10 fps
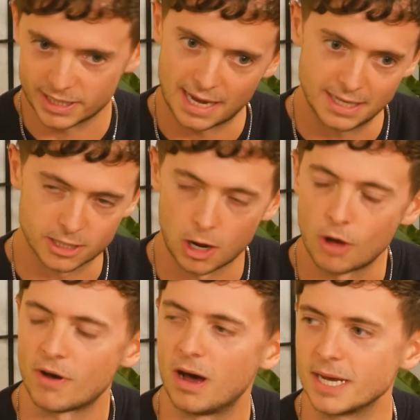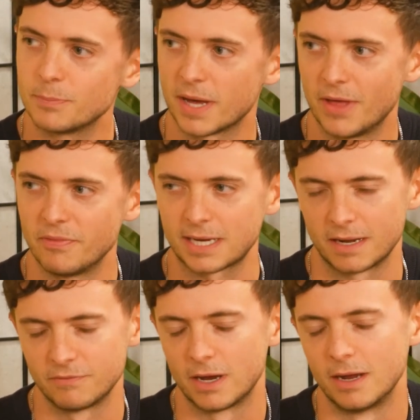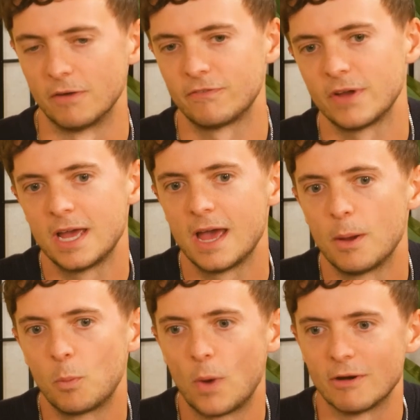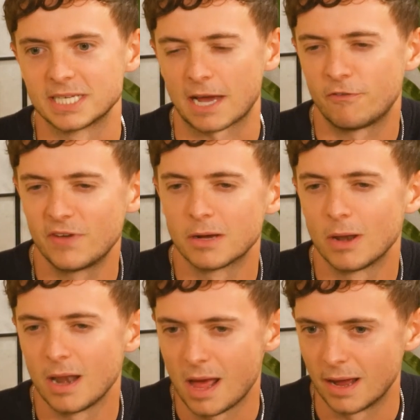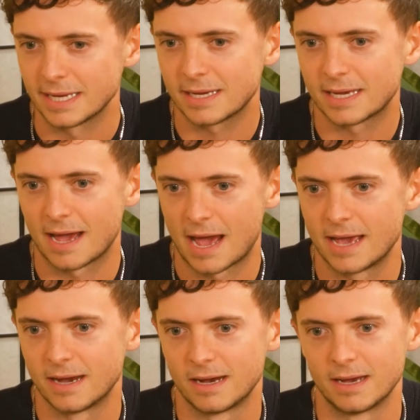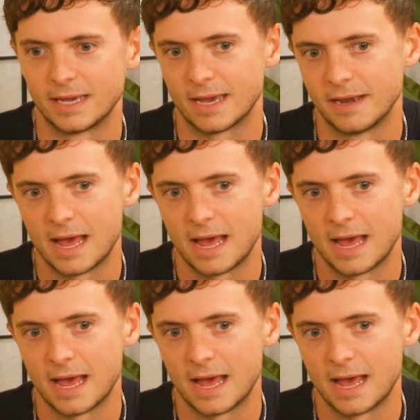gains a lot of hype and then they kind of die off. Whereas I feel like AI and